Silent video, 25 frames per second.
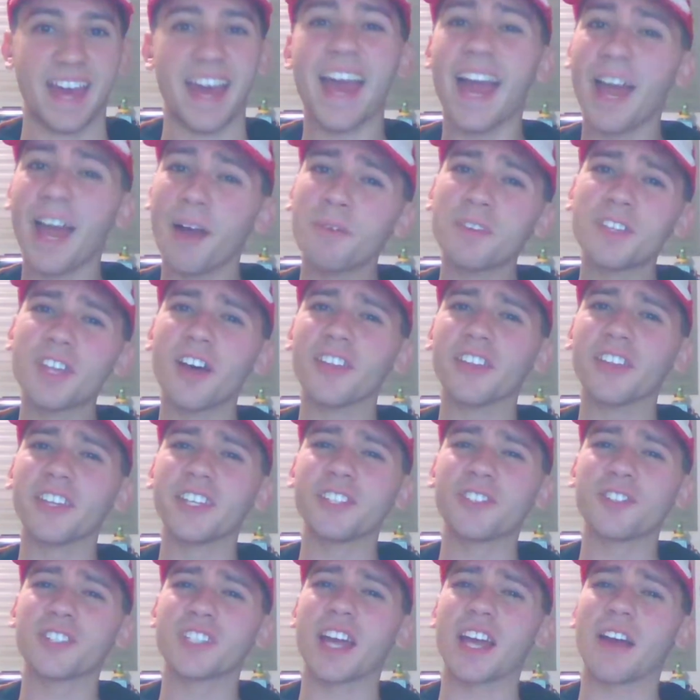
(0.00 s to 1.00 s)
And with all the
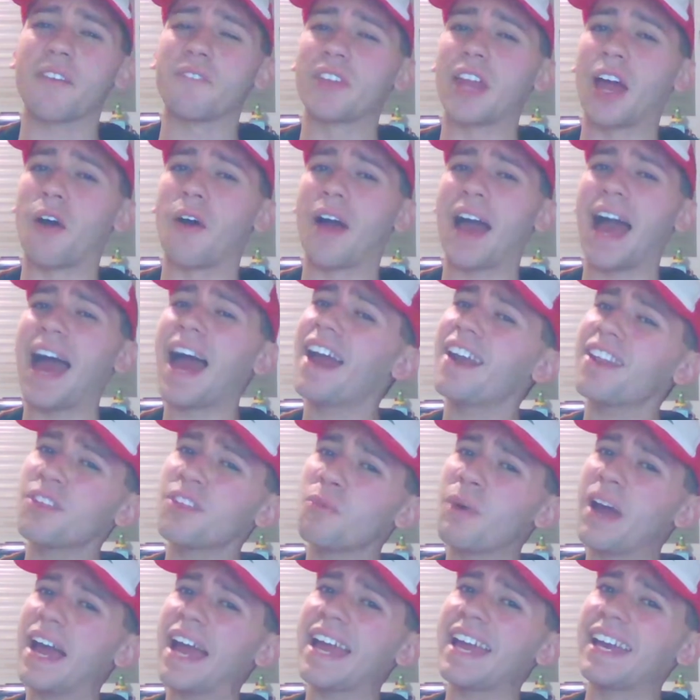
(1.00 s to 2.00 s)
intro stuff now out of
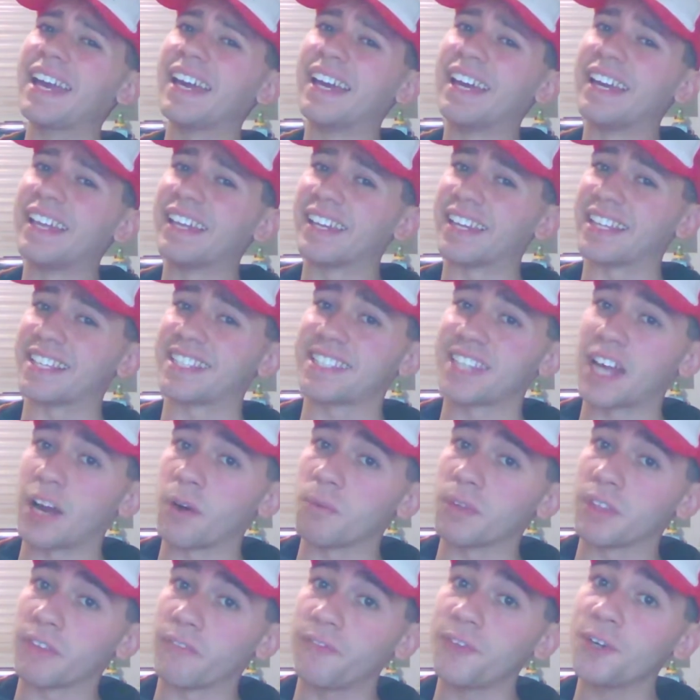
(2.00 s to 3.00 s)
the way, let's
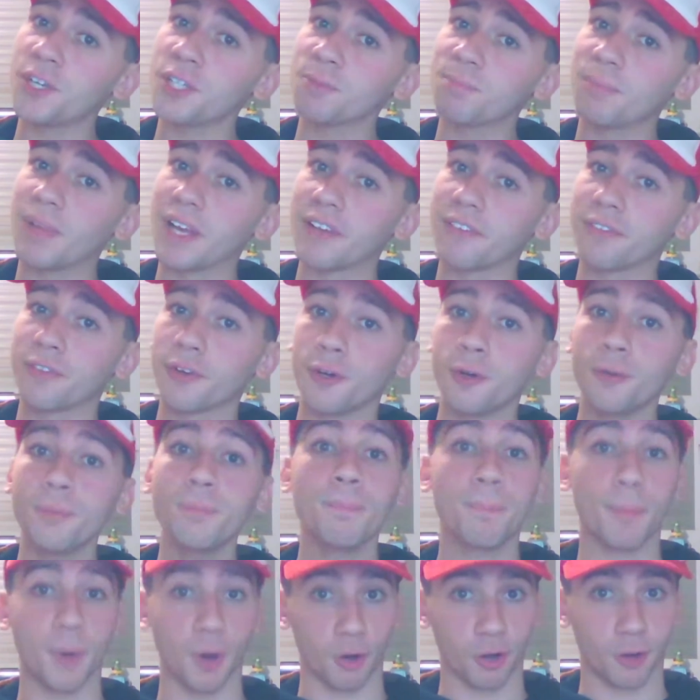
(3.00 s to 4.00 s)
start with the first playthrough,
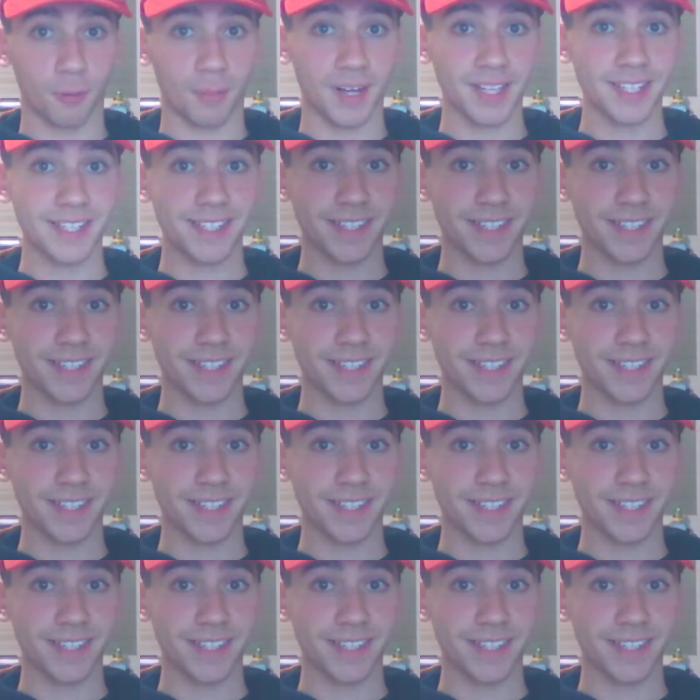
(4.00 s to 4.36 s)
Pokemon